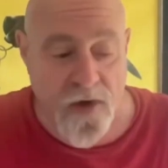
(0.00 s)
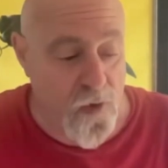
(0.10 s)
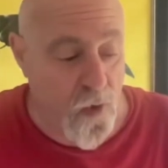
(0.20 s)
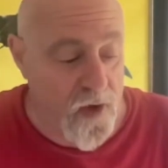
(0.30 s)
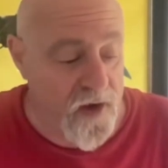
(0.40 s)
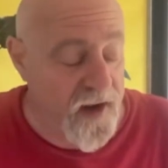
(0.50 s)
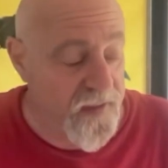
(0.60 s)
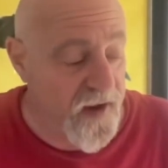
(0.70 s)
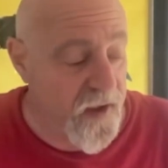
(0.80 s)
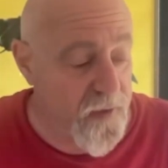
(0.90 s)
Gordon
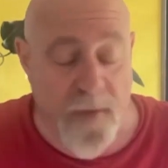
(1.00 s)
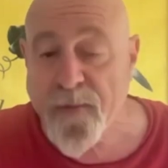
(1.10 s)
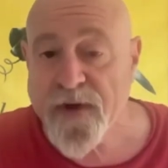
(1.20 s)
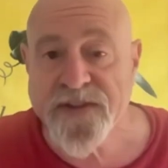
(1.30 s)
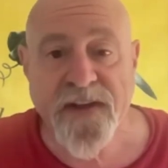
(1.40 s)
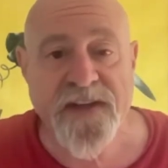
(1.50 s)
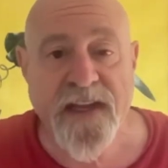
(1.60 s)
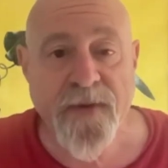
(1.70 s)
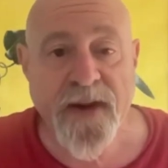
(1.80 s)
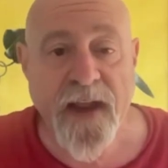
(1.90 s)
and the other members of the
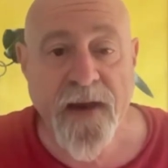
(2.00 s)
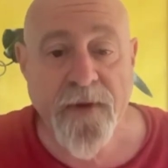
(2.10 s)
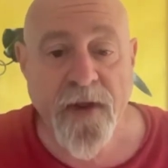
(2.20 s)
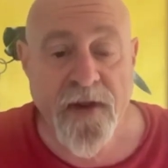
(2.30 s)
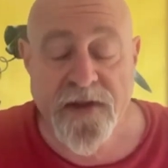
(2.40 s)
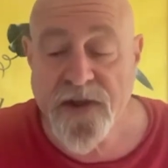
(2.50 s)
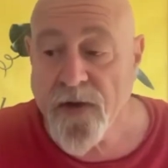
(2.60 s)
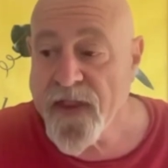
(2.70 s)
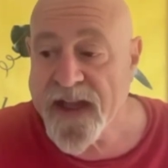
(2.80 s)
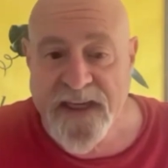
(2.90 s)
team again.
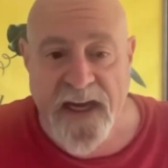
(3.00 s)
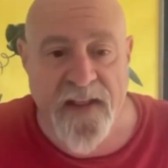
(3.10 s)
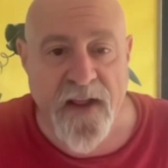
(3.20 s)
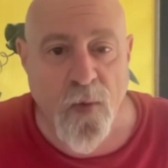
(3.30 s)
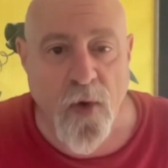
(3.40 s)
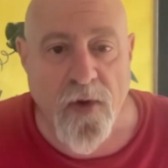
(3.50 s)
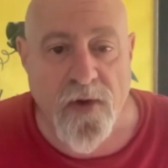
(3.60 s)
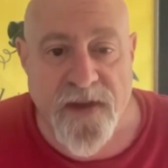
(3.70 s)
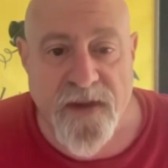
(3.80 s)
So that's Anything World.